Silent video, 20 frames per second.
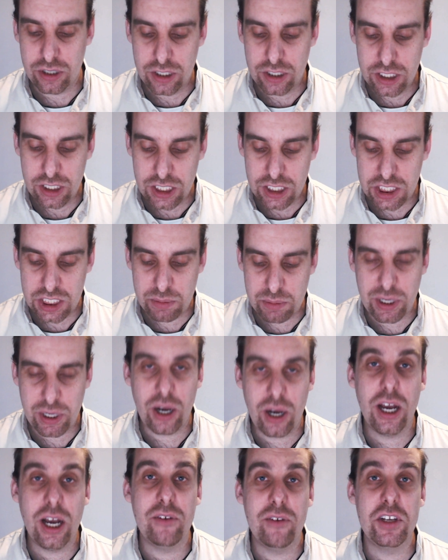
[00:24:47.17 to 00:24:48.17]
it's about
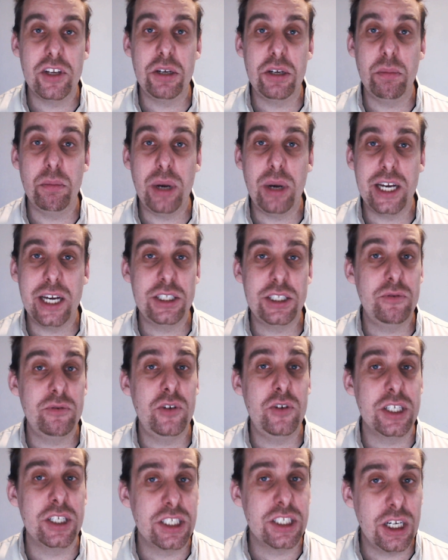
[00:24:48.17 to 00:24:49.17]
having compassion for
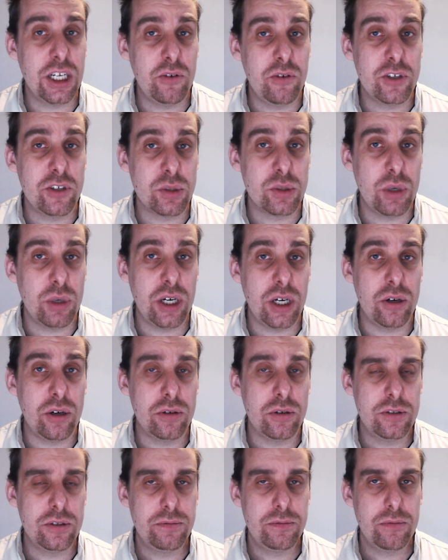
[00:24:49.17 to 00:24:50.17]
yourself as well,
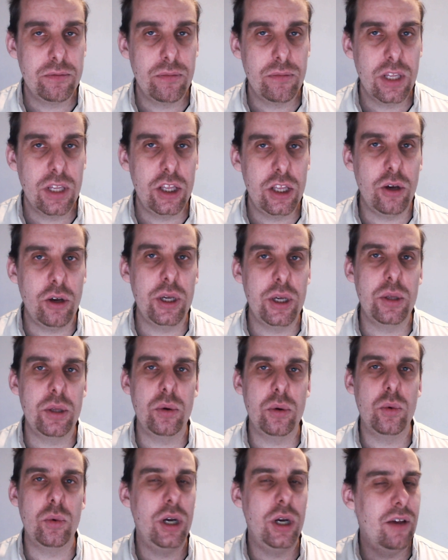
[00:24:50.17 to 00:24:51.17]
knowing that
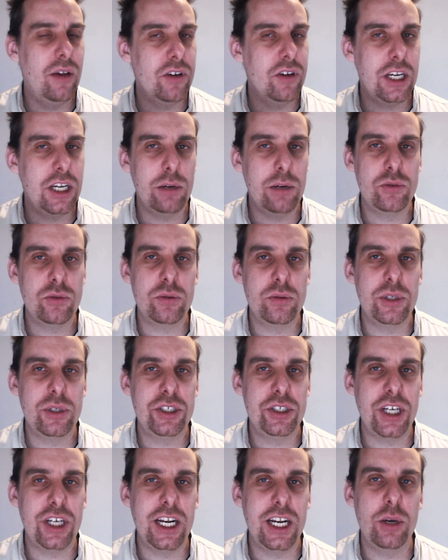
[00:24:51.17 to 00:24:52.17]
whatever comes from the
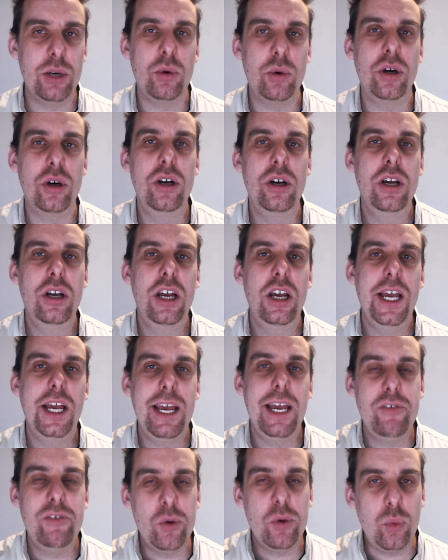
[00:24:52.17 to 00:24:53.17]
shadow,
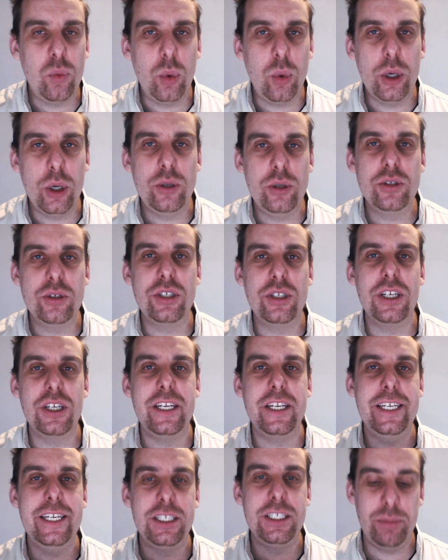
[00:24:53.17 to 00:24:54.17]
whatever wounds that
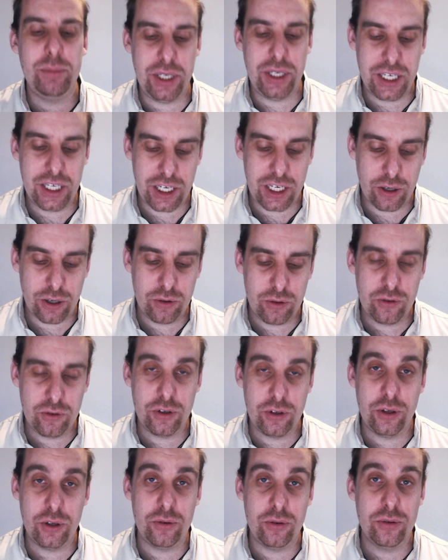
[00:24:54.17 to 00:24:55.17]
need to be healed
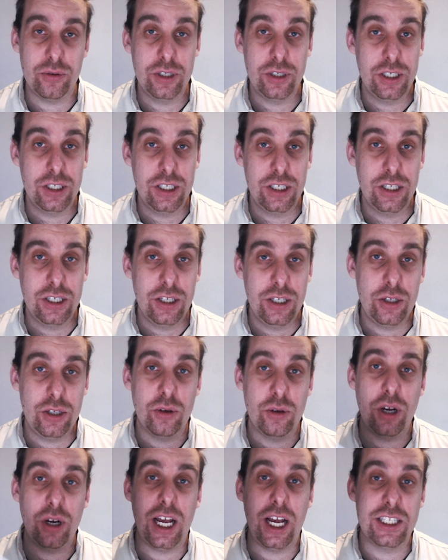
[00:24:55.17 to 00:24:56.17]
through
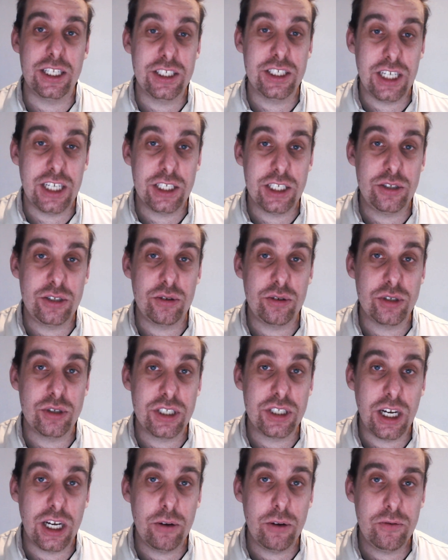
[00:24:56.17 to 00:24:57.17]
your ancestral
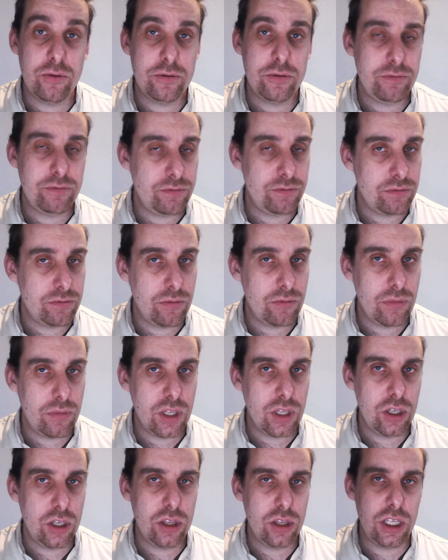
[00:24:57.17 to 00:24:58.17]
stuff,
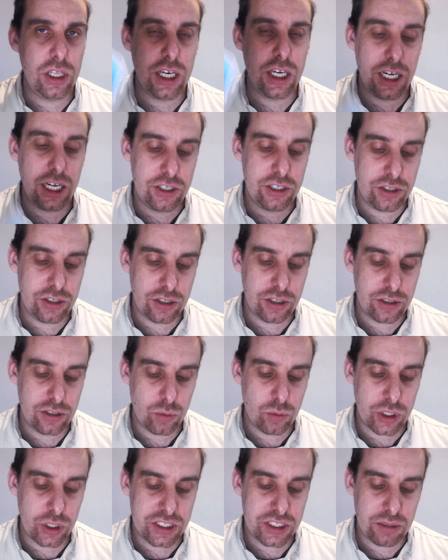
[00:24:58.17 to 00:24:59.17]
the ancient
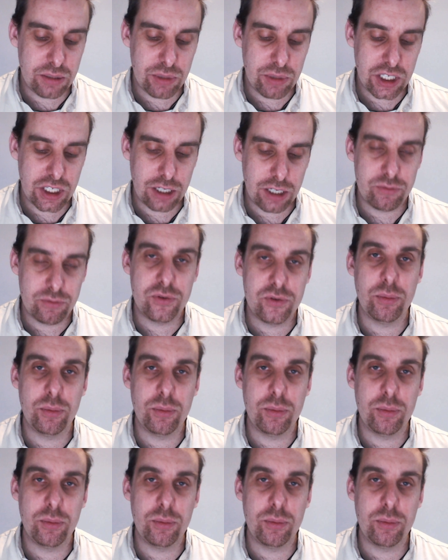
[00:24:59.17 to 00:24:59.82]
wisdom that comes from the